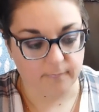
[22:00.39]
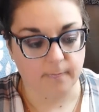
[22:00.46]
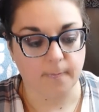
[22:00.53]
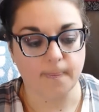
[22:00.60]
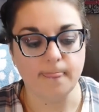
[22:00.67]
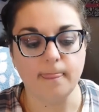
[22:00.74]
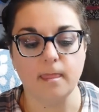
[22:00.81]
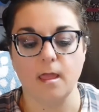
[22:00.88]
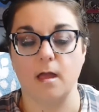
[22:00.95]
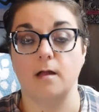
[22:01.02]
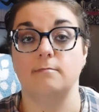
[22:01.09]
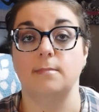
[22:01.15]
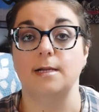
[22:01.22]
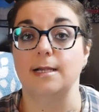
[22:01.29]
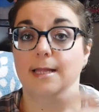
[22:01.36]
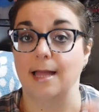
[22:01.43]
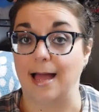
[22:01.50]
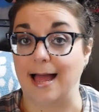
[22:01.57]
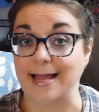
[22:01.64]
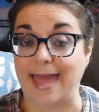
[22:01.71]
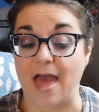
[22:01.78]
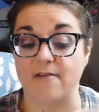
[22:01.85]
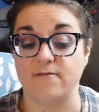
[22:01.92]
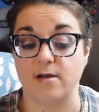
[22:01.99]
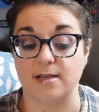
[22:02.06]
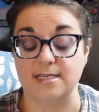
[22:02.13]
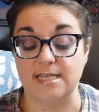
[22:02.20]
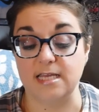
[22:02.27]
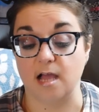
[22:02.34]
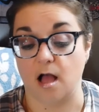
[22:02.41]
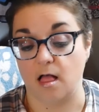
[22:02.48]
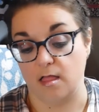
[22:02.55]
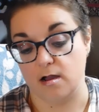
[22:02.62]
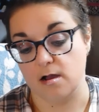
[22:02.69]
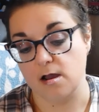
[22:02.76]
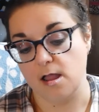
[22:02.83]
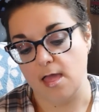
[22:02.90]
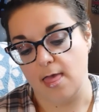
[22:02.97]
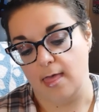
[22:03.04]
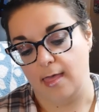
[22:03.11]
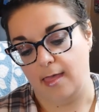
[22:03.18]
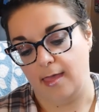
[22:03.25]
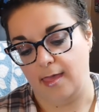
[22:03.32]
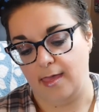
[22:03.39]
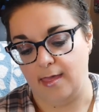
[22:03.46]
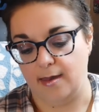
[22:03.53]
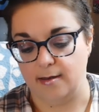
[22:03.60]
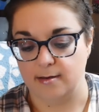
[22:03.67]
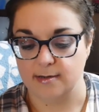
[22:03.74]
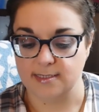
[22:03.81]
it in here, a Kat Von D color in